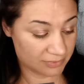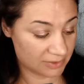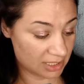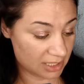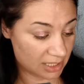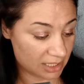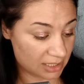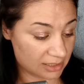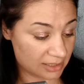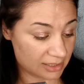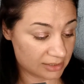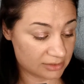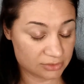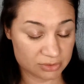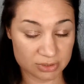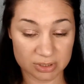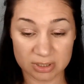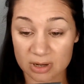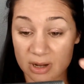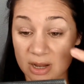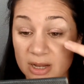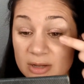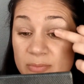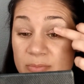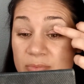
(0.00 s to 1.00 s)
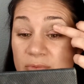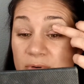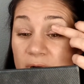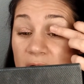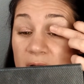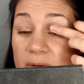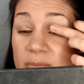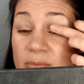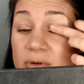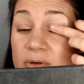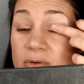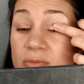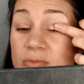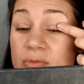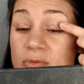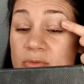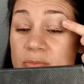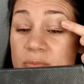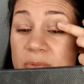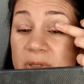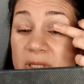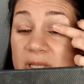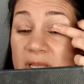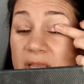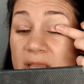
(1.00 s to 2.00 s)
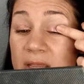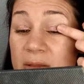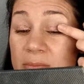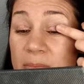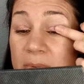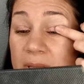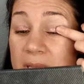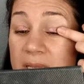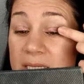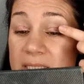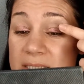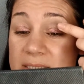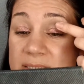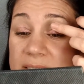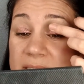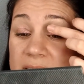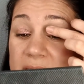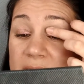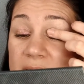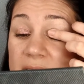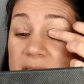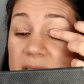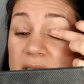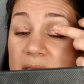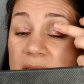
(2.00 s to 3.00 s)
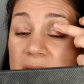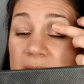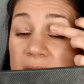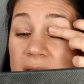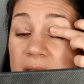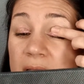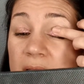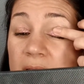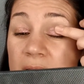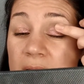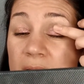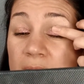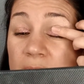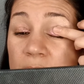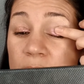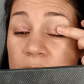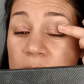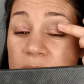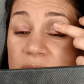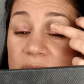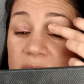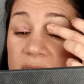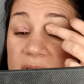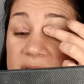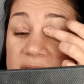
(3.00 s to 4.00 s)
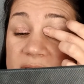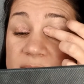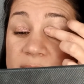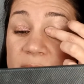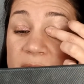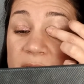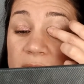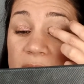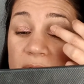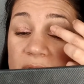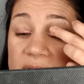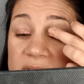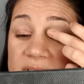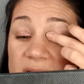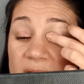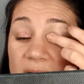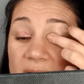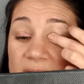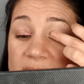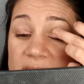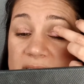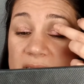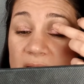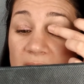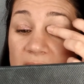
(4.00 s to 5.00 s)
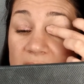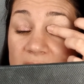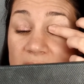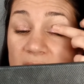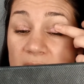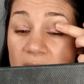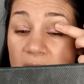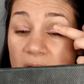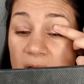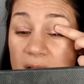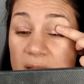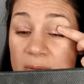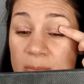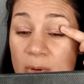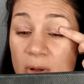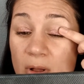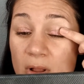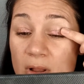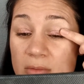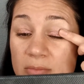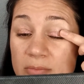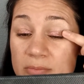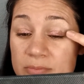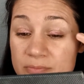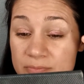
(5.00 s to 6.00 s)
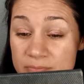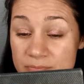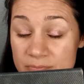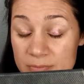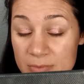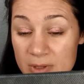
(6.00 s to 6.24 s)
The electric eye primer would be amazing with this because that's like an eye balm